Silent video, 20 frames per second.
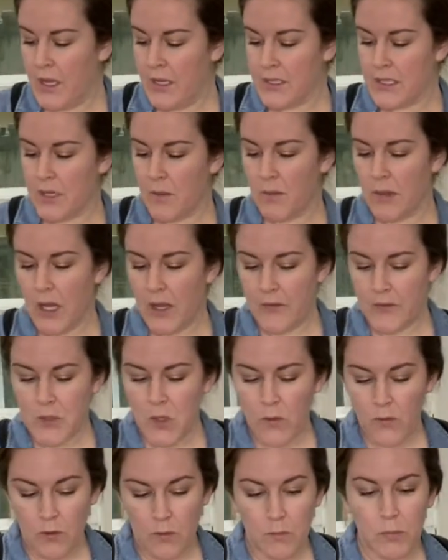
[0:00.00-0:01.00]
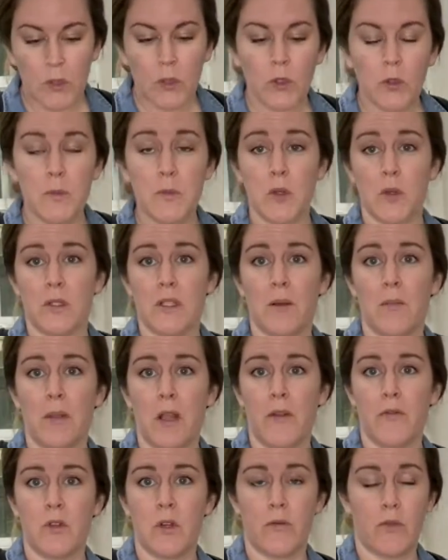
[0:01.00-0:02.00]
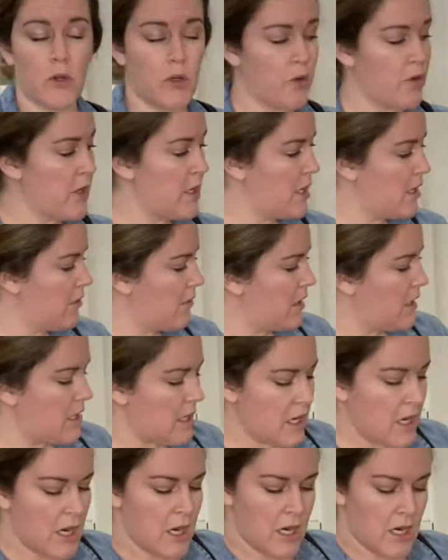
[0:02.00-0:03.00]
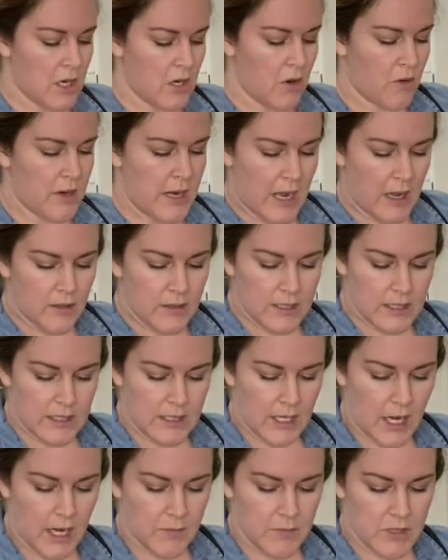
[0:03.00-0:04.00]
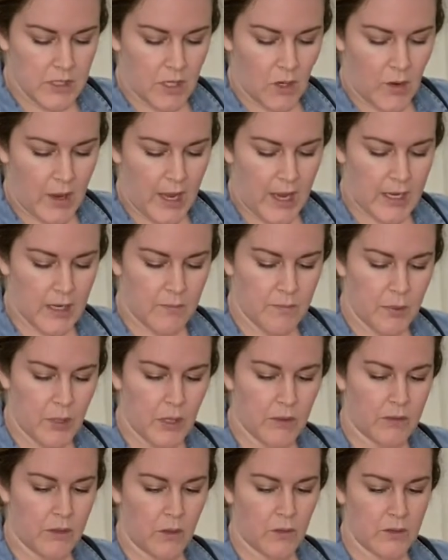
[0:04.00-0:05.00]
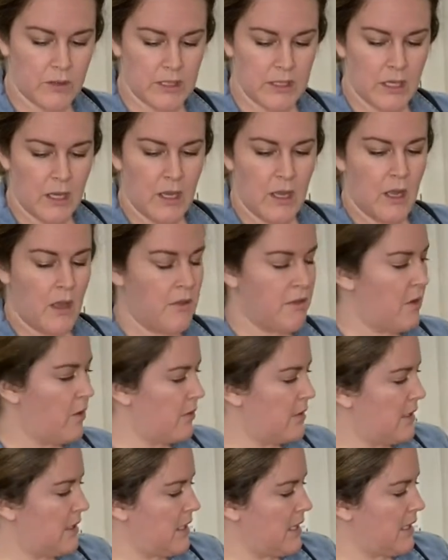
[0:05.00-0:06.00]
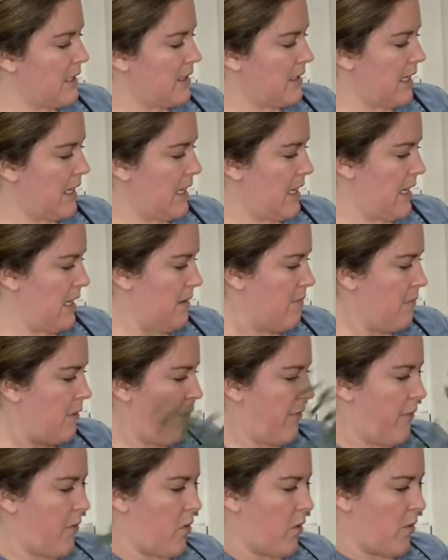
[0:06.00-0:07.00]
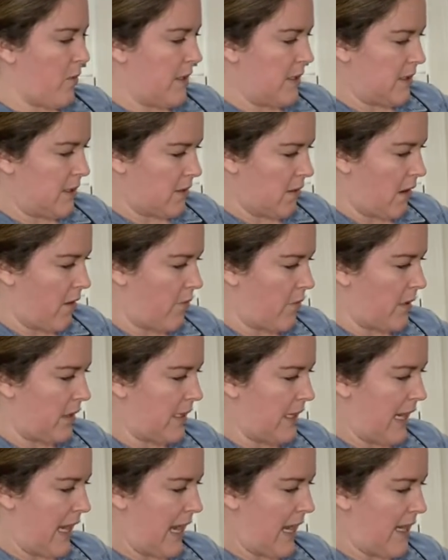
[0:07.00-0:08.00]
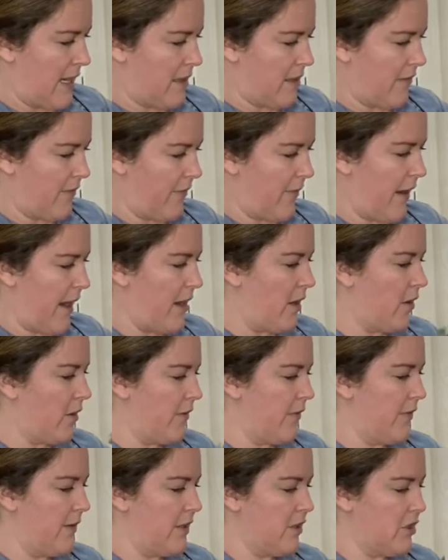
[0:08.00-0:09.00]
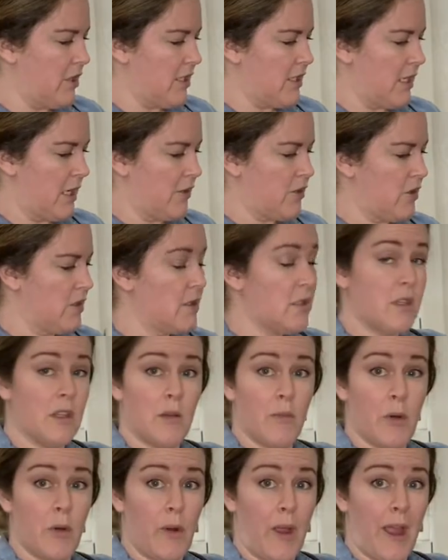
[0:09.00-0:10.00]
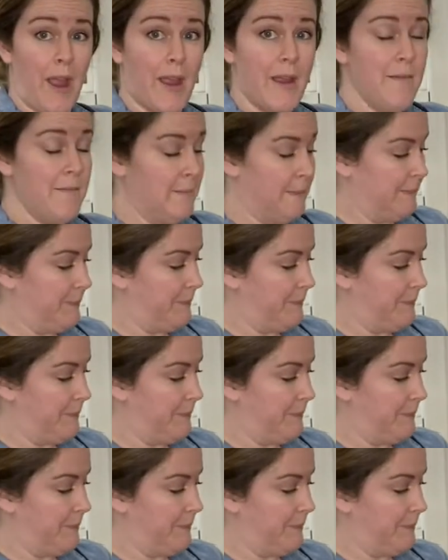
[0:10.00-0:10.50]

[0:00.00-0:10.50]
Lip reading: some leftover blooms or some leftover greenery, you know, now's the time to go ahead and put those things in before we start really adding the final or finishing touches to the bouquet.